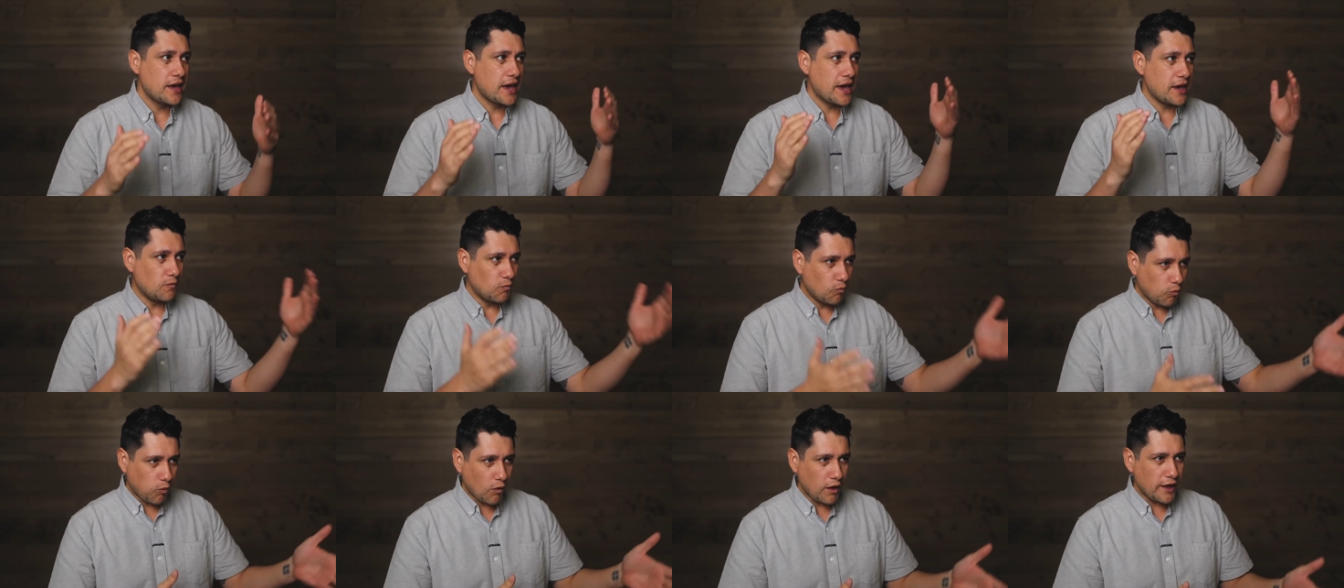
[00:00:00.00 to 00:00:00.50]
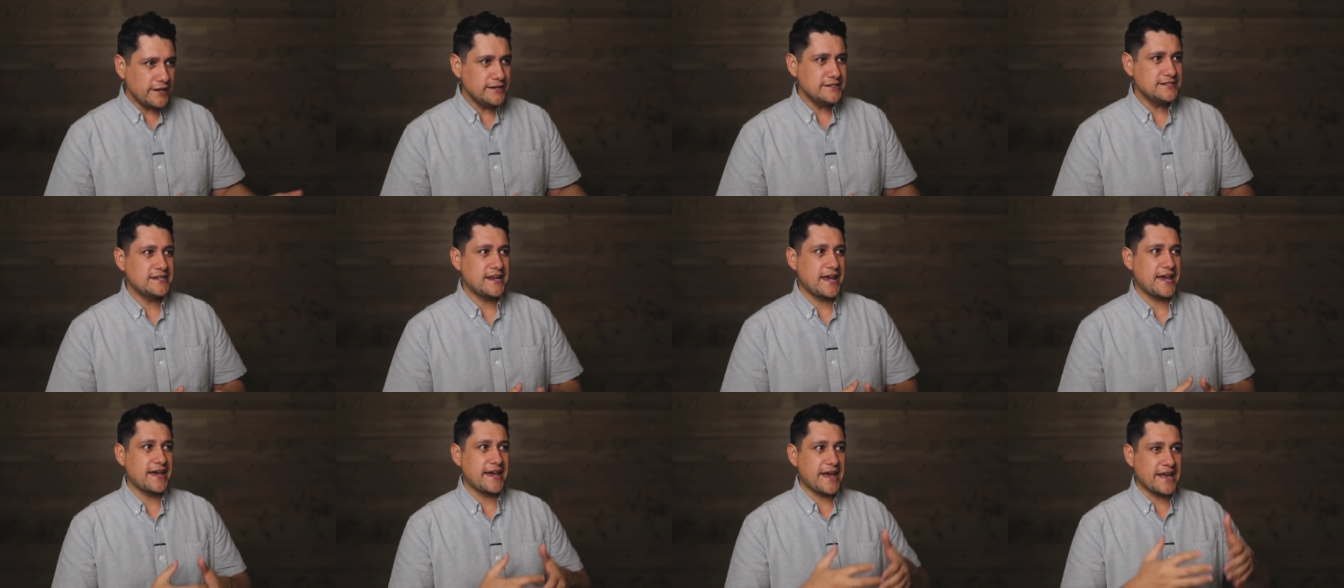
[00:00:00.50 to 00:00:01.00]
And one
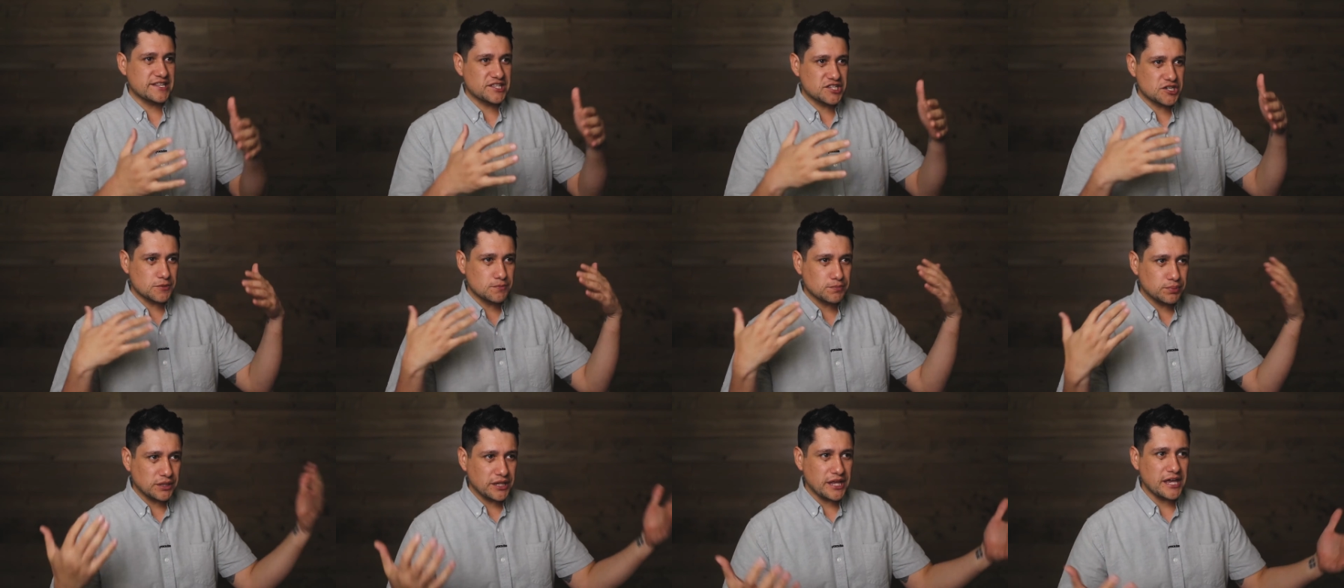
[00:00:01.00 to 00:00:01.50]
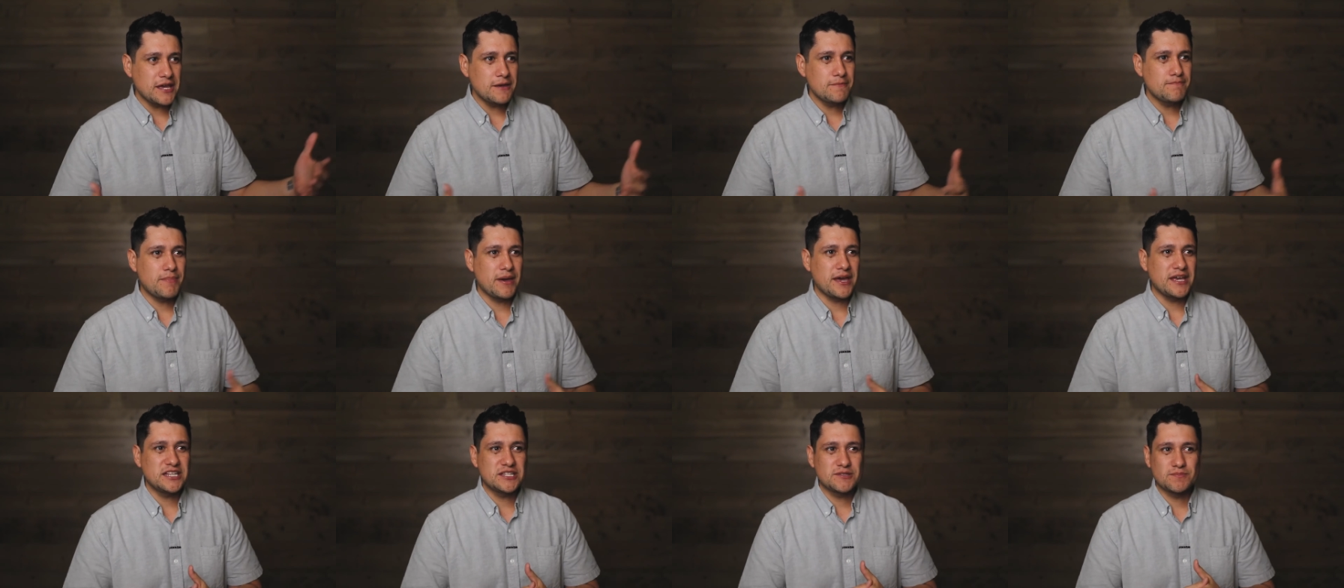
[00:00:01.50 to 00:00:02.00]
day, as they're playing
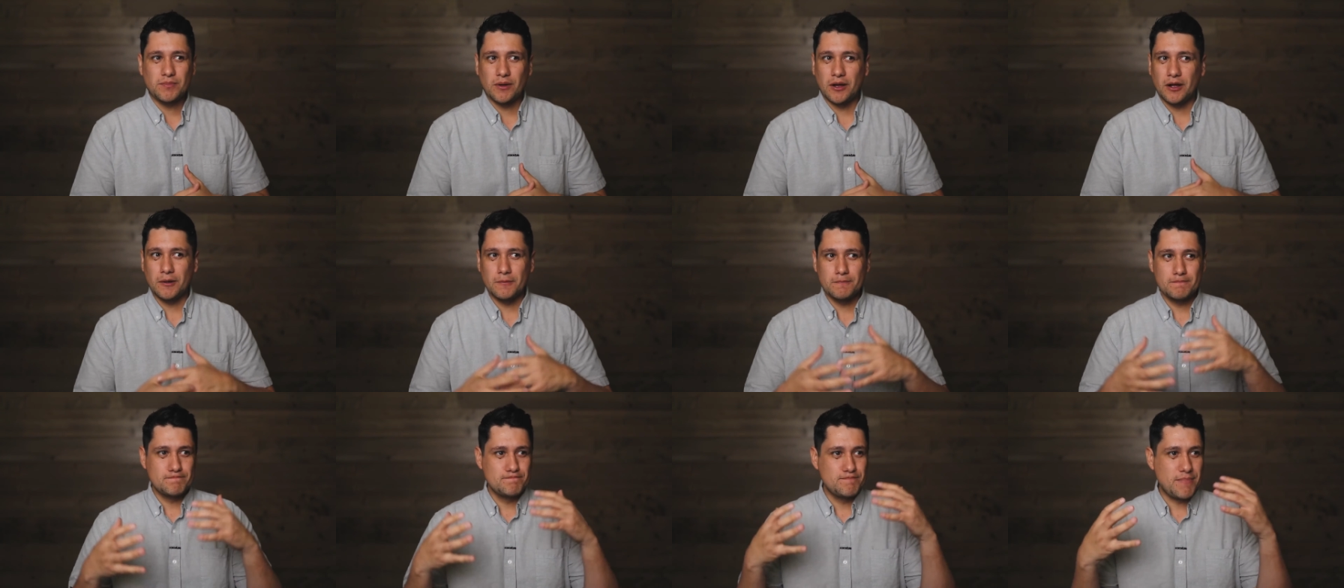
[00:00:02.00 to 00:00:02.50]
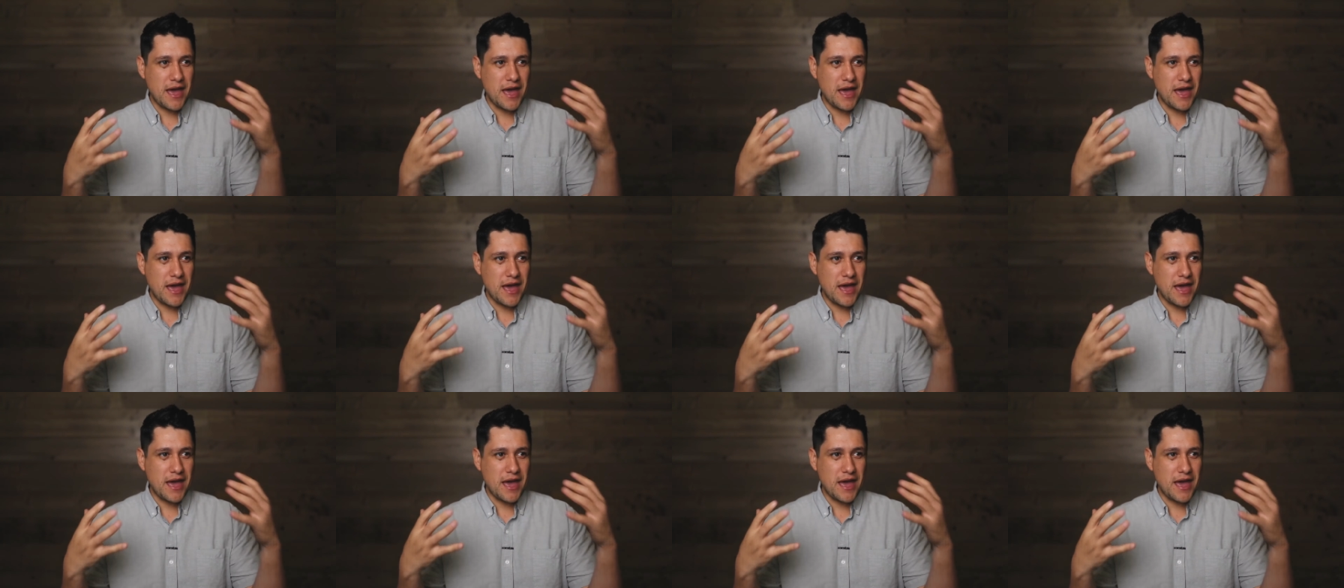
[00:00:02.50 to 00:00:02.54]
baseball,